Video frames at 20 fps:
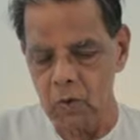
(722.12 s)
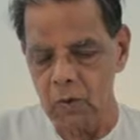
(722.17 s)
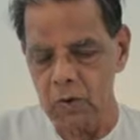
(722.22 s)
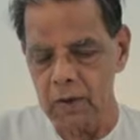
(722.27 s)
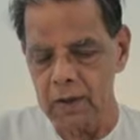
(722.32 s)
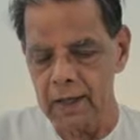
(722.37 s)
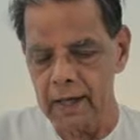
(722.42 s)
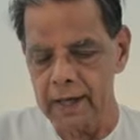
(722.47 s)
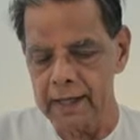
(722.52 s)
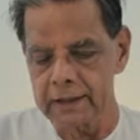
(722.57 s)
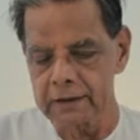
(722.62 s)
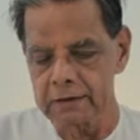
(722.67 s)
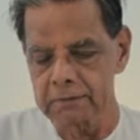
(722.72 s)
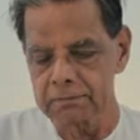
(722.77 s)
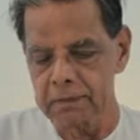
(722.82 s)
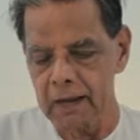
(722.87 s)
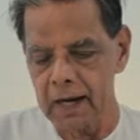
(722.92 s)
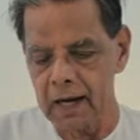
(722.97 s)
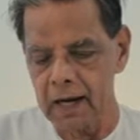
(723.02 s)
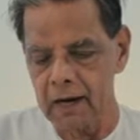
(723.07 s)
could life's
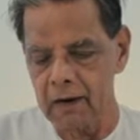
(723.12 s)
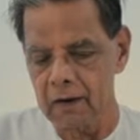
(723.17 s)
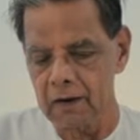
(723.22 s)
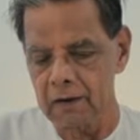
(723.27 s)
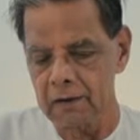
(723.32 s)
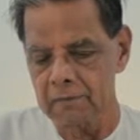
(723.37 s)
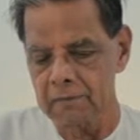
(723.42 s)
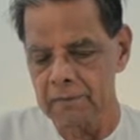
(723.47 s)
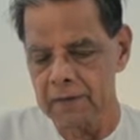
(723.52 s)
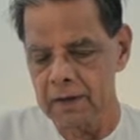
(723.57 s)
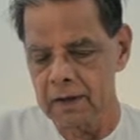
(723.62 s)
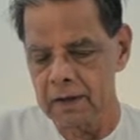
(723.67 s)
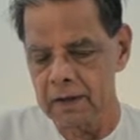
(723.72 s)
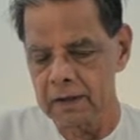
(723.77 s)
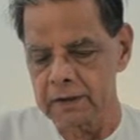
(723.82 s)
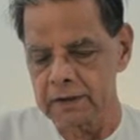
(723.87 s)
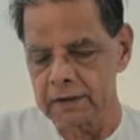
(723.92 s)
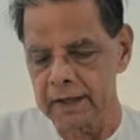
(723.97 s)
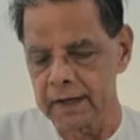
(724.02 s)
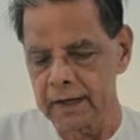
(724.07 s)
power
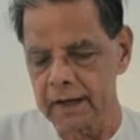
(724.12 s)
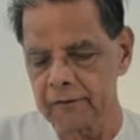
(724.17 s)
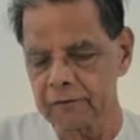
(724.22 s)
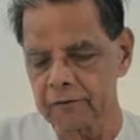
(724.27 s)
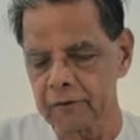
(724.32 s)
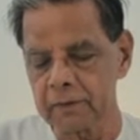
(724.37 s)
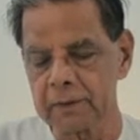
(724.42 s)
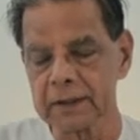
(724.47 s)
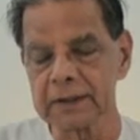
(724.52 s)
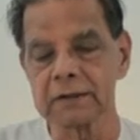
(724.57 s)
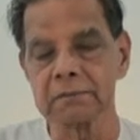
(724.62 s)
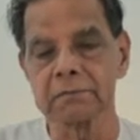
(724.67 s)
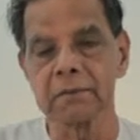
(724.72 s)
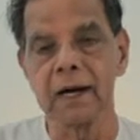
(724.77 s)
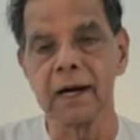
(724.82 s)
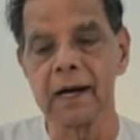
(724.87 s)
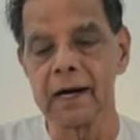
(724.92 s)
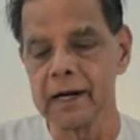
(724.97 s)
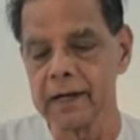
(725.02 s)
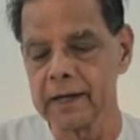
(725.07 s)
shake from its
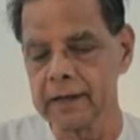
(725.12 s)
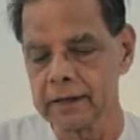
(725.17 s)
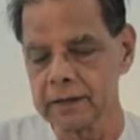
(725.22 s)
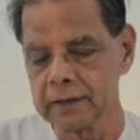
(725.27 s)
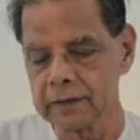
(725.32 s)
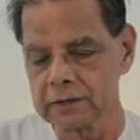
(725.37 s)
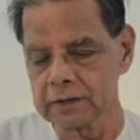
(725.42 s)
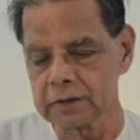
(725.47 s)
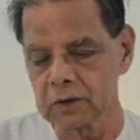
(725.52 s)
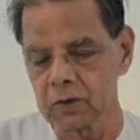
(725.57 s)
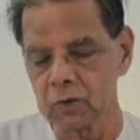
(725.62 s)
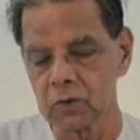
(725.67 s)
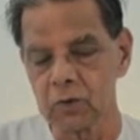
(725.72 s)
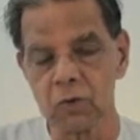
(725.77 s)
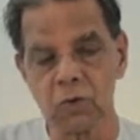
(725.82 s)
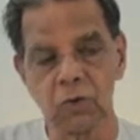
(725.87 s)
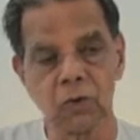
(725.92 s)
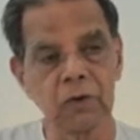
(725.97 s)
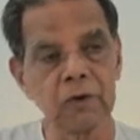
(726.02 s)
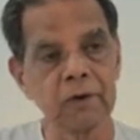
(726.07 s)
mind's
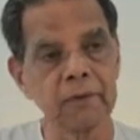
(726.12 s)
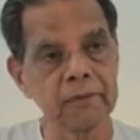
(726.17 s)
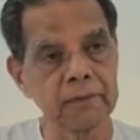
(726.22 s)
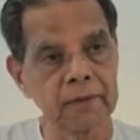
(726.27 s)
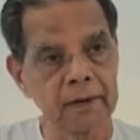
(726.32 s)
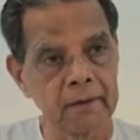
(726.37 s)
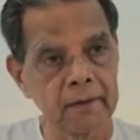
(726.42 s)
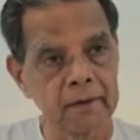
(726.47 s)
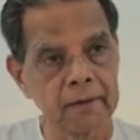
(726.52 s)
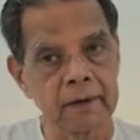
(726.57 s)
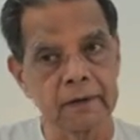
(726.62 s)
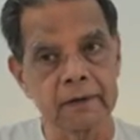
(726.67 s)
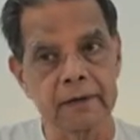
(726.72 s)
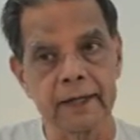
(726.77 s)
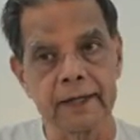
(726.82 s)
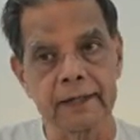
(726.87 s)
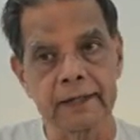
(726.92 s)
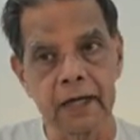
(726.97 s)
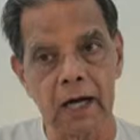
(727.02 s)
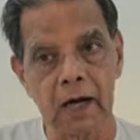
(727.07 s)
rule.
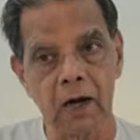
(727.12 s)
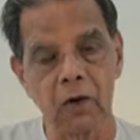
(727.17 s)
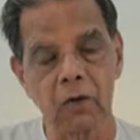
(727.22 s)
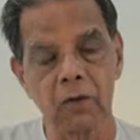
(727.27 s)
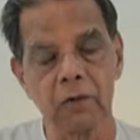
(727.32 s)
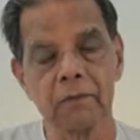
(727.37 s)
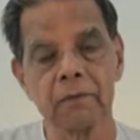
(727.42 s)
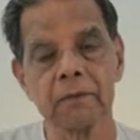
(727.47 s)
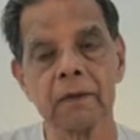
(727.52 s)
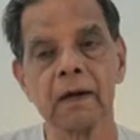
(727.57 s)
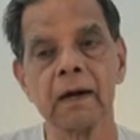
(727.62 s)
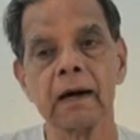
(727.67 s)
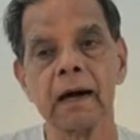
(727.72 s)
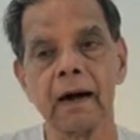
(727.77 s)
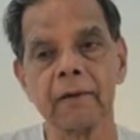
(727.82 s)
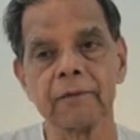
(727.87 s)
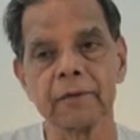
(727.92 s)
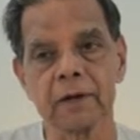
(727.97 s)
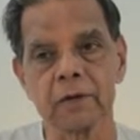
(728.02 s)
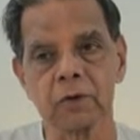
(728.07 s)
That is how,
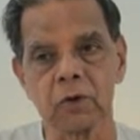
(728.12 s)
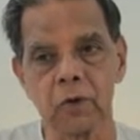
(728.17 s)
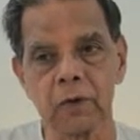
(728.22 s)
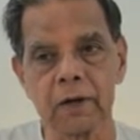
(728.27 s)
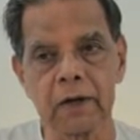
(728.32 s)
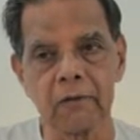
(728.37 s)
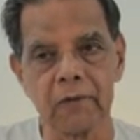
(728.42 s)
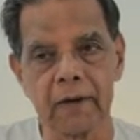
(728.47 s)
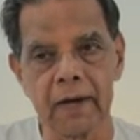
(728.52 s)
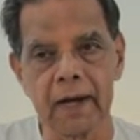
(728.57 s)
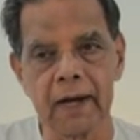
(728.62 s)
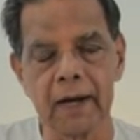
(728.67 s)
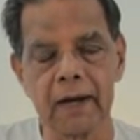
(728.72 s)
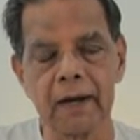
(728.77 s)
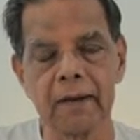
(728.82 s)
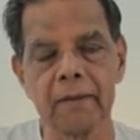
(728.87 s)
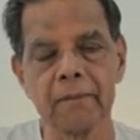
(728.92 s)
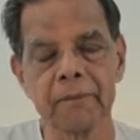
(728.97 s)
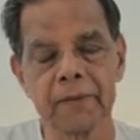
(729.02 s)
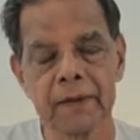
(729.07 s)
after throwing
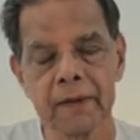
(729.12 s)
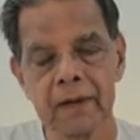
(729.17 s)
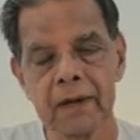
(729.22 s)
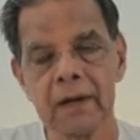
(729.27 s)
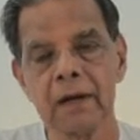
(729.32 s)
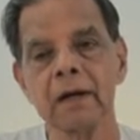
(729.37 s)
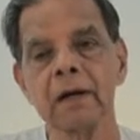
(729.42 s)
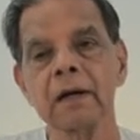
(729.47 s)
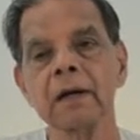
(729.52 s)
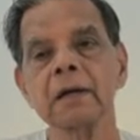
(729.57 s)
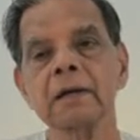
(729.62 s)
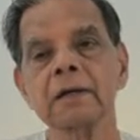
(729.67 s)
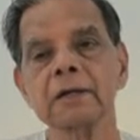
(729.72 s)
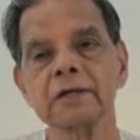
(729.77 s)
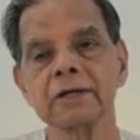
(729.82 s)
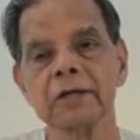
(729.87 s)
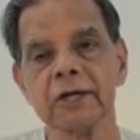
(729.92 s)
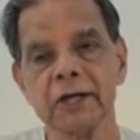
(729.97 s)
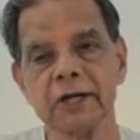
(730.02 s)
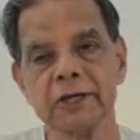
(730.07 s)
away
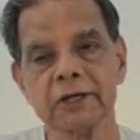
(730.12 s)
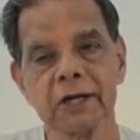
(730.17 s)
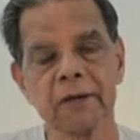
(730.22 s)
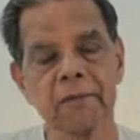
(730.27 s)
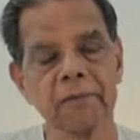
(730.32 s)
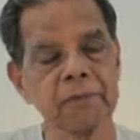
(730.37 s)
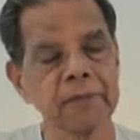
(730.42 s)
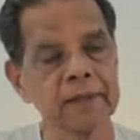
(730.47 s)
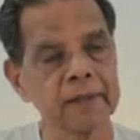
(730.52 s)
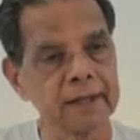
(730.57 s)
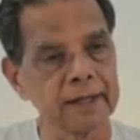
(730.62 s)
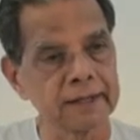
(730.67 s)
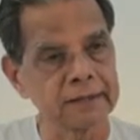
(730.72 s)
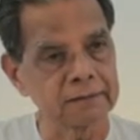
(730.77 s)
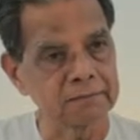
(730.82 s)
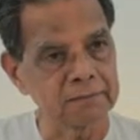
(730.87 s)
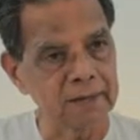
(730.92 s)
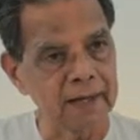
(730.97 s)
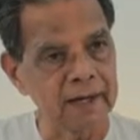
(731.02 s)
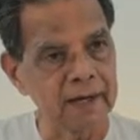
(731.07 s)
this reason,
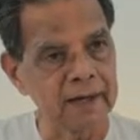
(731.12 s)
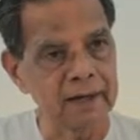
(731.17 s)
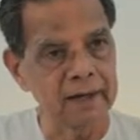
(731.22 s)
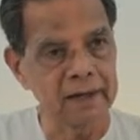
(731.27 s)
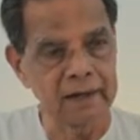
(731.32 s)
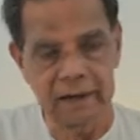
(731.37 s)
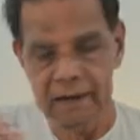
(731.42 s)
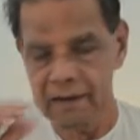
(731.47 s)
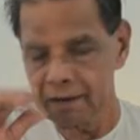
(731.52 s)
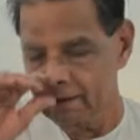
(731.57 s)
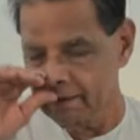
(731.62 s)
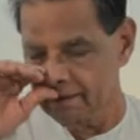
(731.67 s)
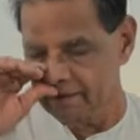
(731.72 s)
this mind,